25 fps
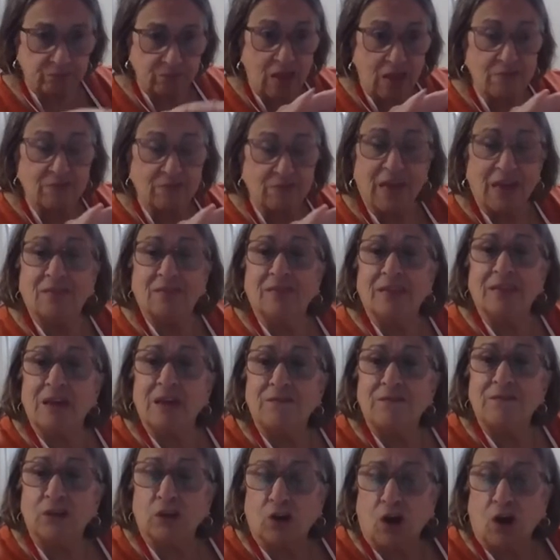then
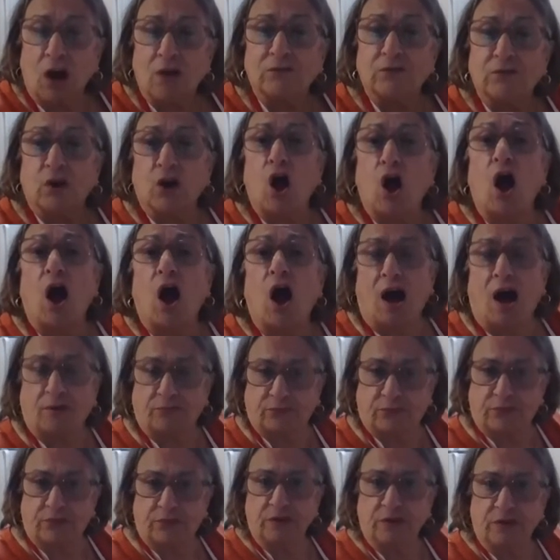leave the cover
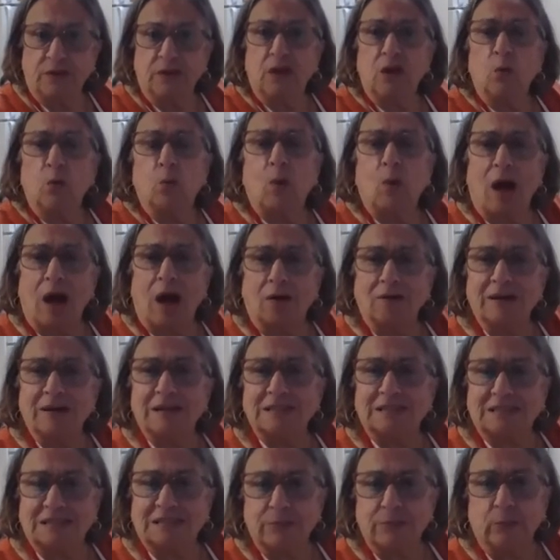off while
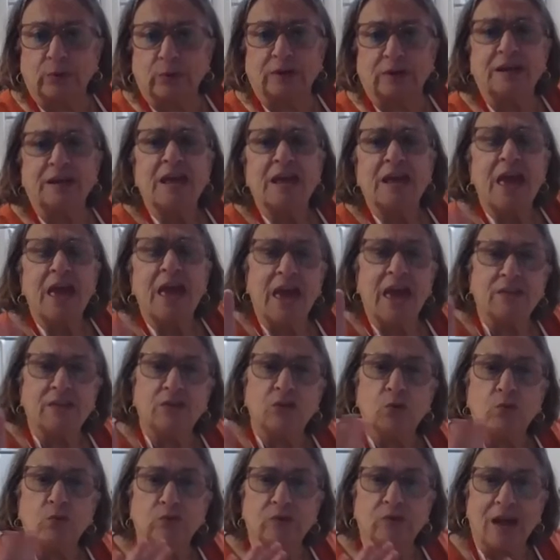it's simmering.
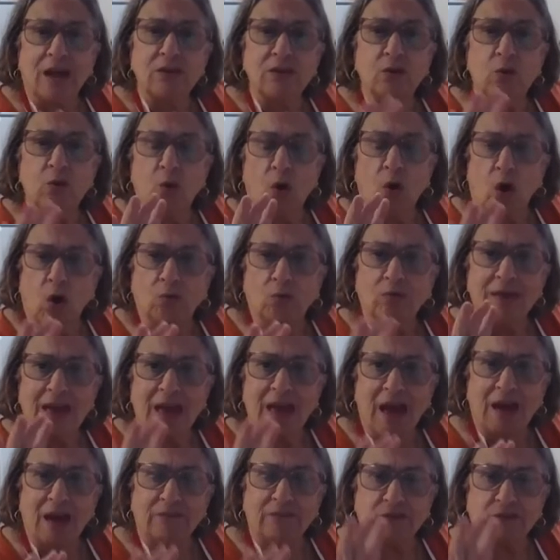And you only
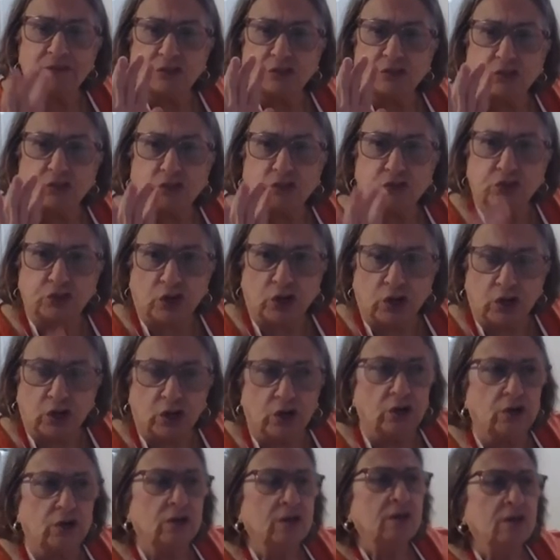have to
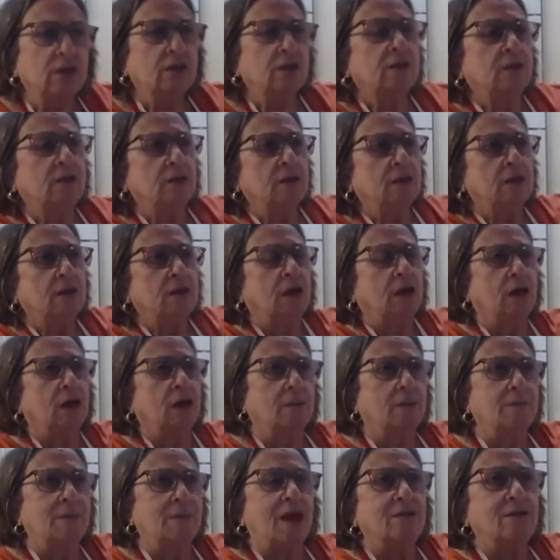stir
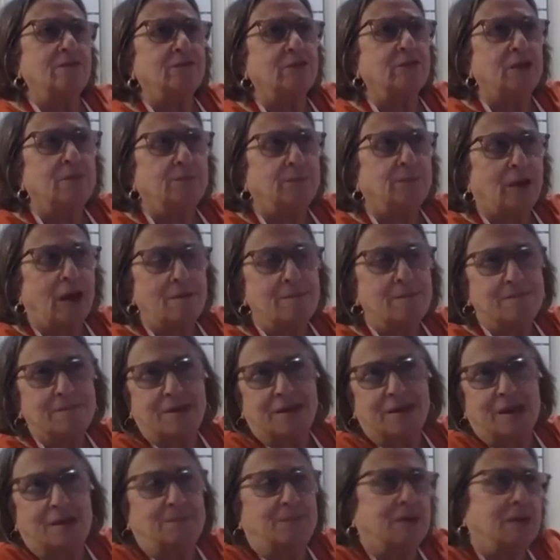every but
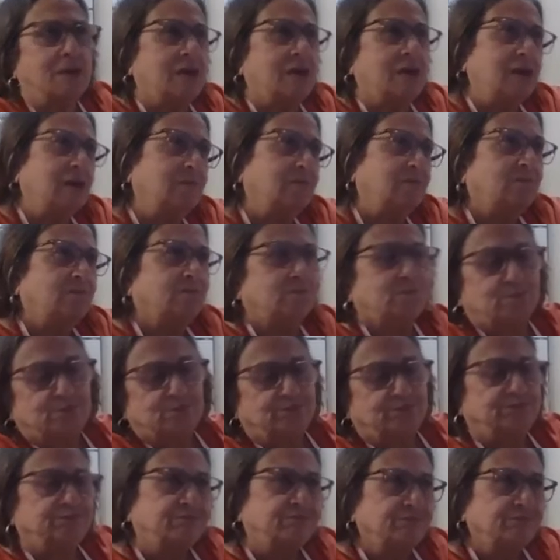maybe
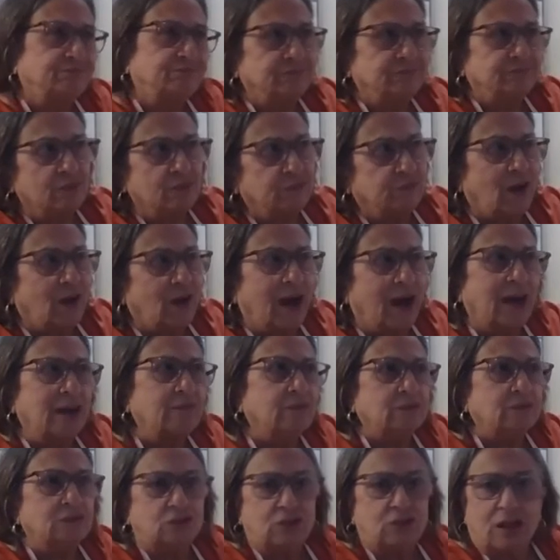5
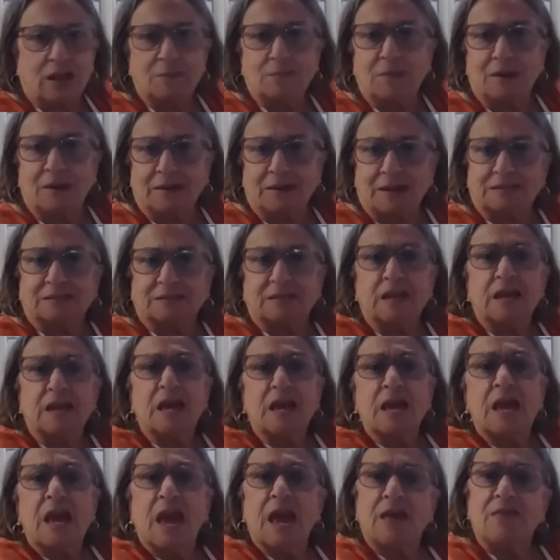or 10 minutes.
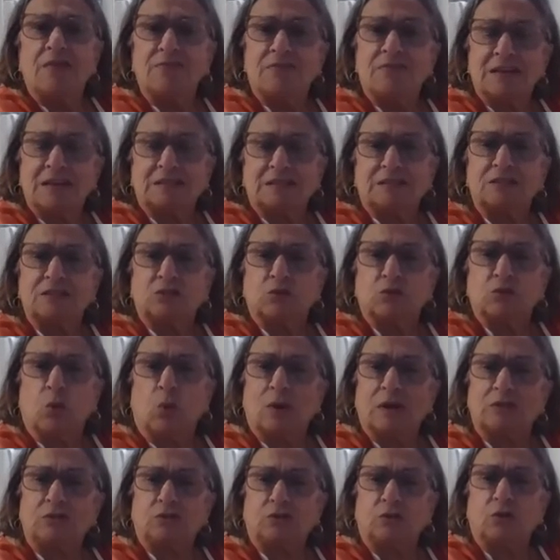And this is
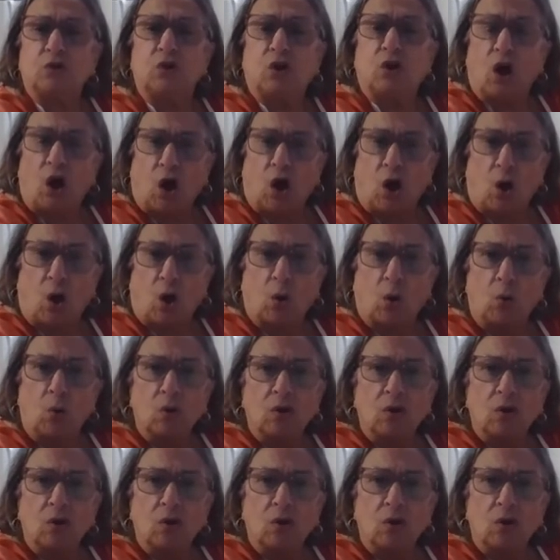going to go